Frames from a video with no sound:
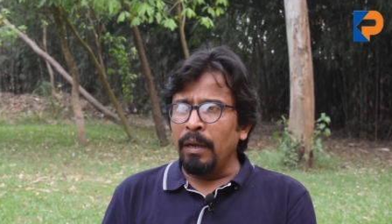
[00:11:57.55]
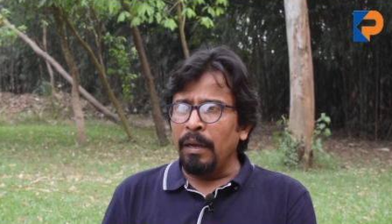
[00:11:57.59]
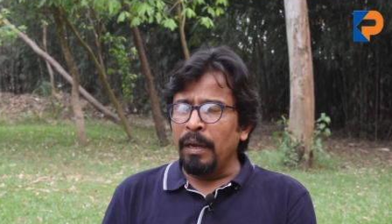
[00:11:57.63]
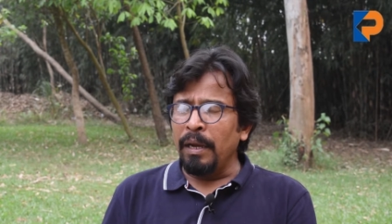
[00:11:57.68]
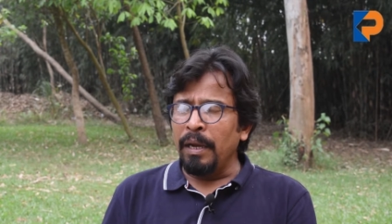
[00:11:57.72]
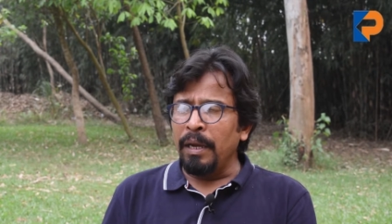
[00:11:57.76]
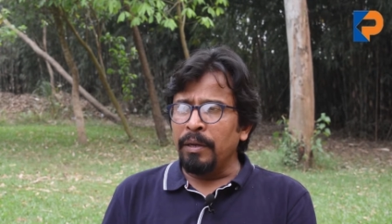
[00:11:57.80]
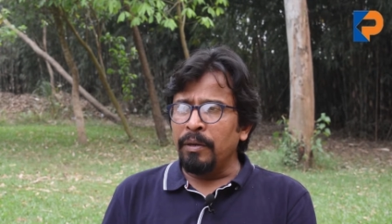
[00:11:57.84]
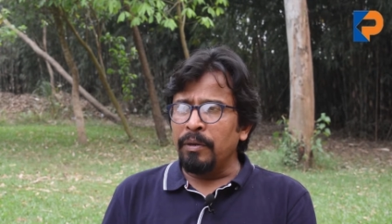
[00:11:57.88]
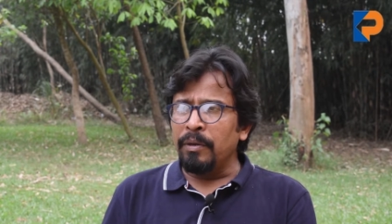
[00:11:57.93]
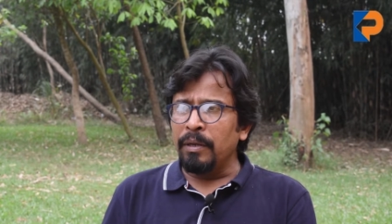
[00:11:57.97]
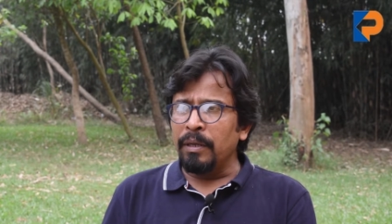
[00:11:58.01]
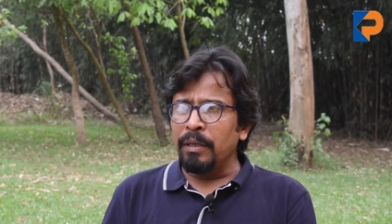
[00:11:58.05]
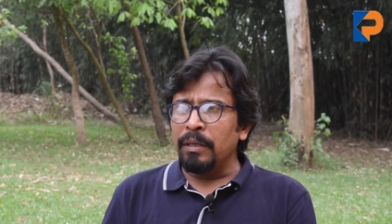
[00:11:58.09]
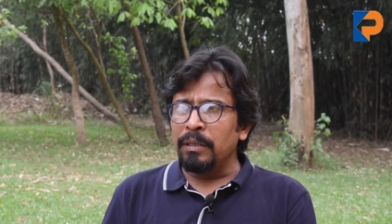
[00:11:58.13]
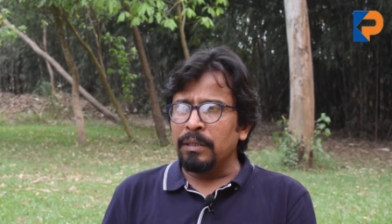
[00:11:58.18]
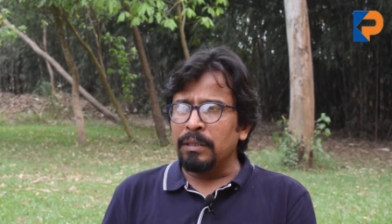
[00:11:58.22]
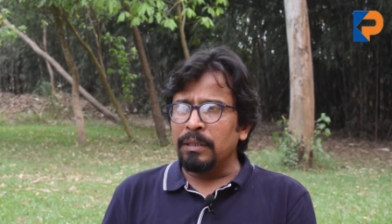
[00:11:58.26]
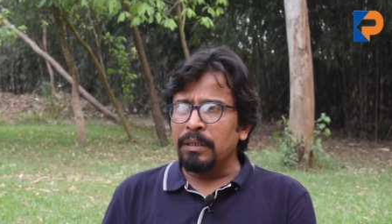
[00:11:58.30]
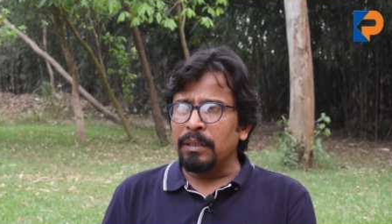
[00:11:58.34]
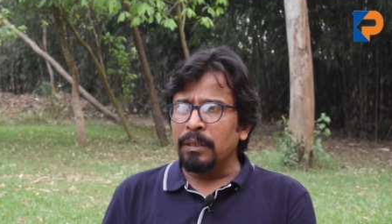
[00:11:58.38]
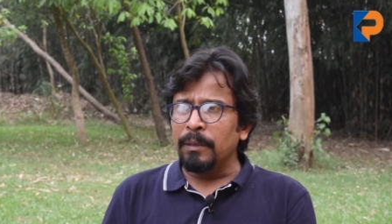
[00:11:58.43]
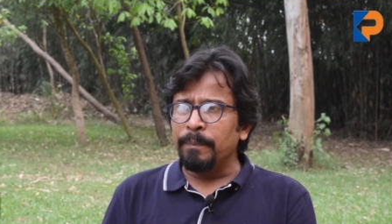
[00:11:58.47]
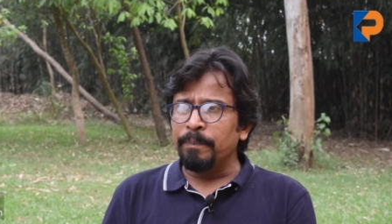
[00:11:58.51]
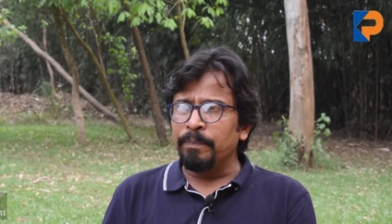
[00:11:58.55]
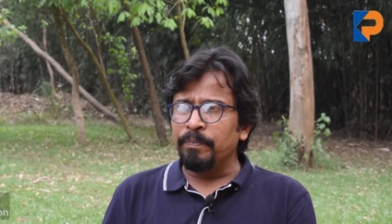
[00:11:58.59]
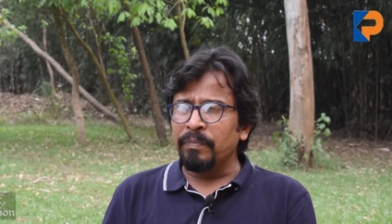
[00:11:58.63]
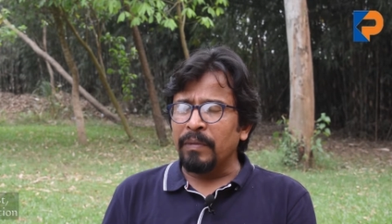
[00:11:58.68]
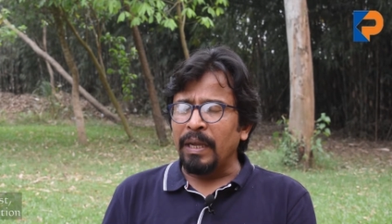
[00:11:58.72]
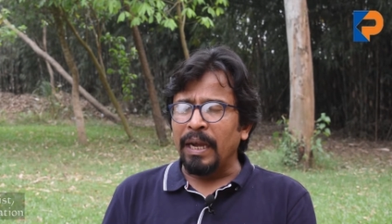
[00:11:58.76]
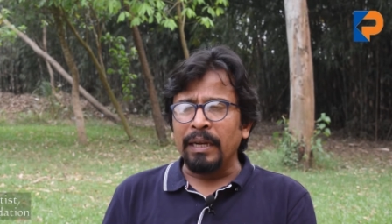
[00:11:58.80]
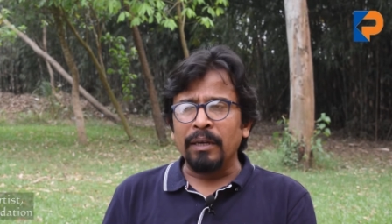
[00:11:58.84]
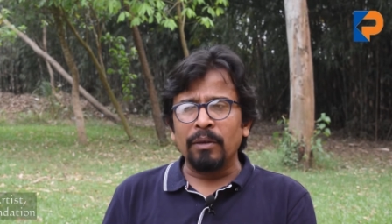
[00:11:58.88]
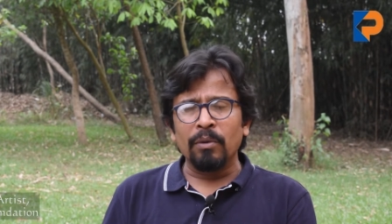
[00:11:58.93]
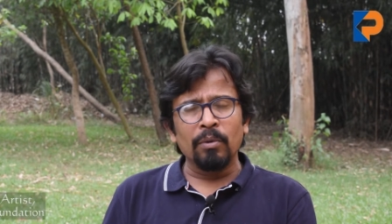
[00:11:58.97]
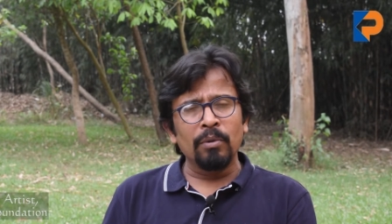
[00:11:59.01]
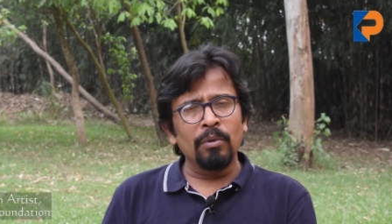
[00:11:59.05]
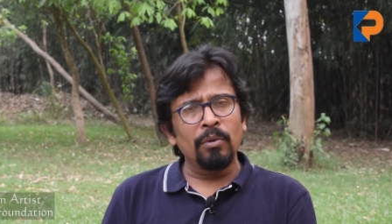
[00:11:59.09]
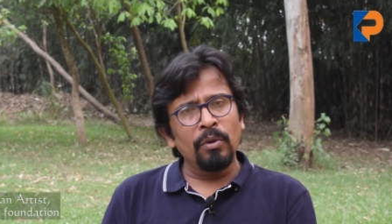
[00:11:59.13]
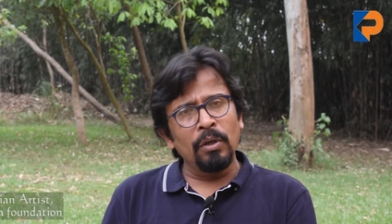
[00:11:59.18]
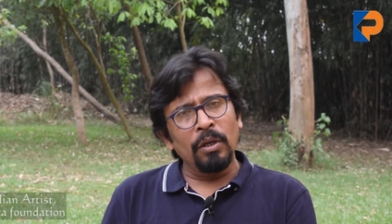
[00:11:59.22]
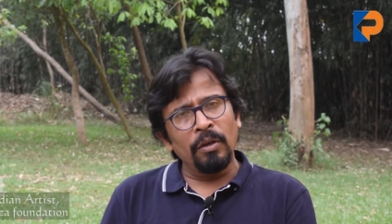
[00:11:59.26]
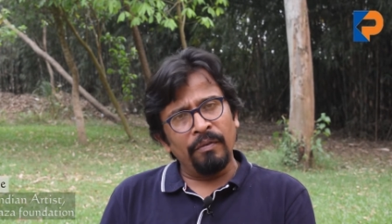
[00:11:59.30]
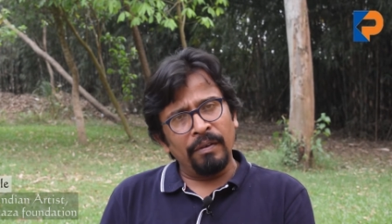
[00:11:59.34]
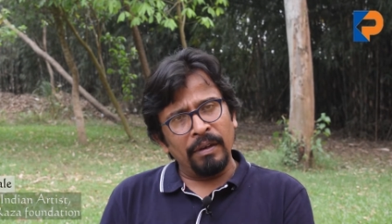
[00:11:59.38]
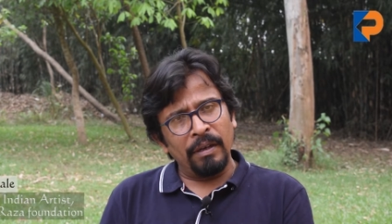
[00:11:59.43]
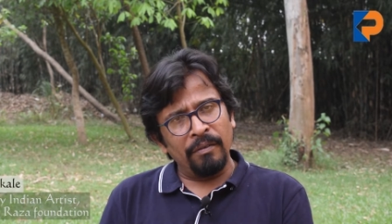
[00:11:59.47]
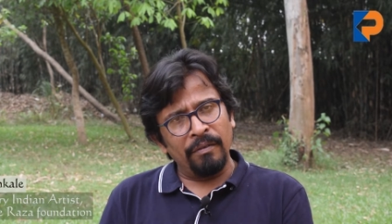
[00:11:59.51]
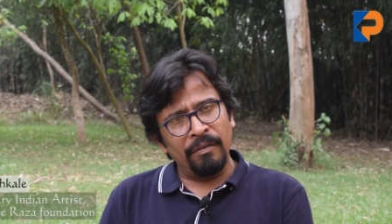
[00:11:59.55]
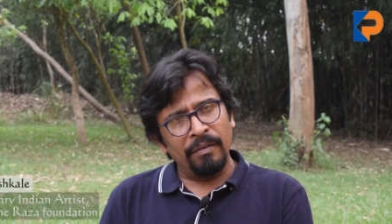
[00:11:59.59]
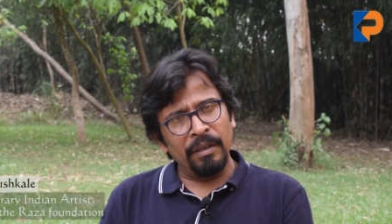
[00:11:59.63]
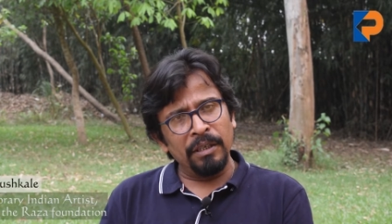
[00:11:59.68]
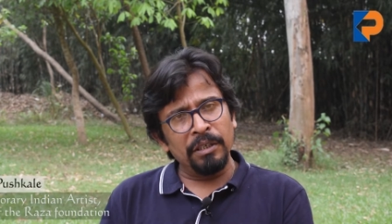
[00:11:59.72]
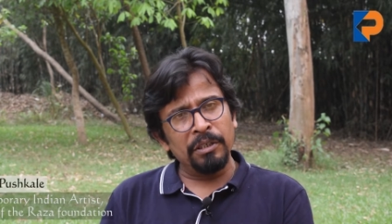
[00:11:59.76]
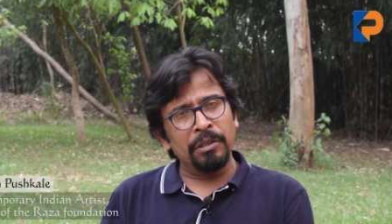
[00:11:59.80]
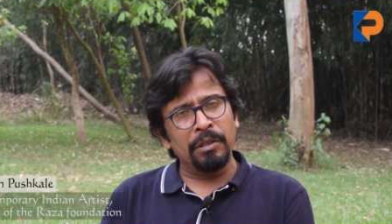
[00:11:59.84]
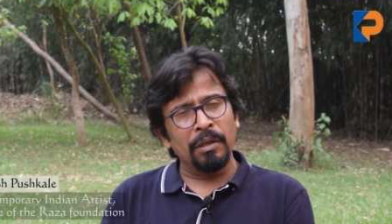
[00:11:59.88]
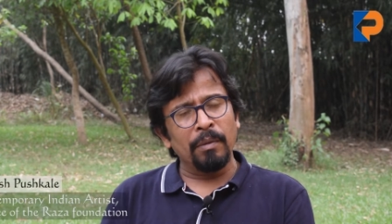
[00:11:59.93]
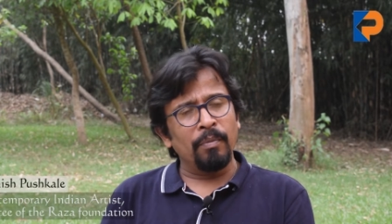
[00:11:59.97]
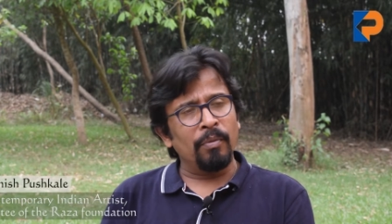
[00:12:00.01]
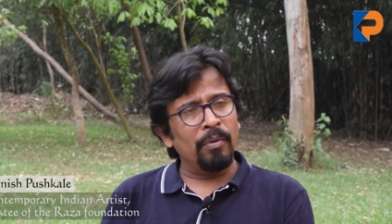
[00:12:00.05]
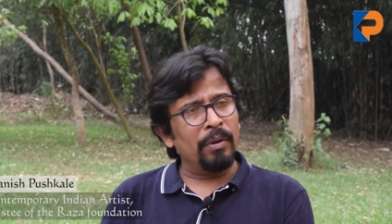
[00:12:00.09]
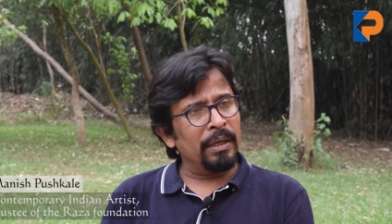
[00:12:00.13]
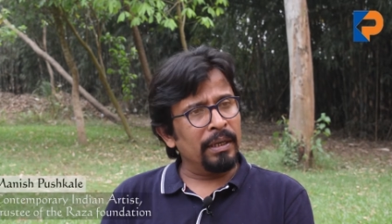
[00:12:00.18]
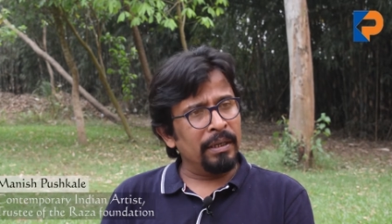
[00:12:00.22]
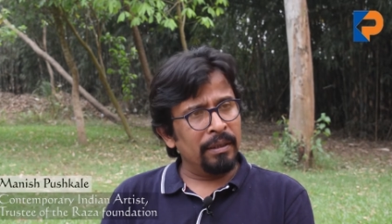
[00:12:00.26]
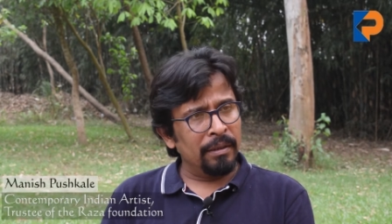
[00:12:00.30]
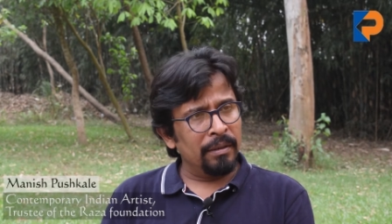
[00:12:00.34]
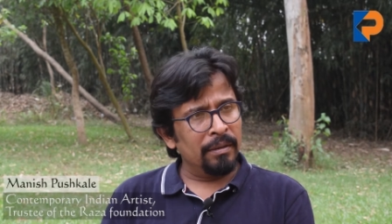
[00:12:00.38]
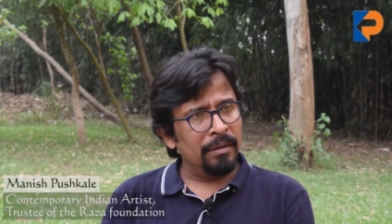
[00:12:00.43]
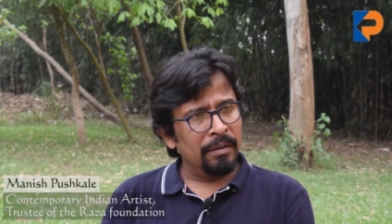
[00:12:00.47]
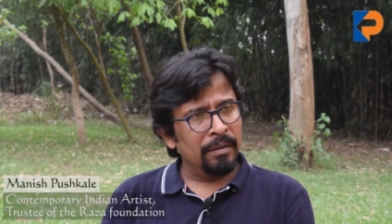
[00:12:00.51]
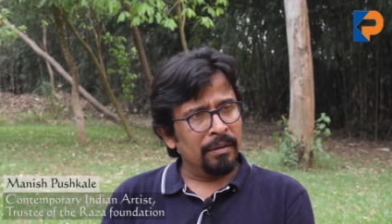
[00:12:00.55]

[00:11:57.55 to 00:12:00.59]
It is, I don't know if I have reached the point,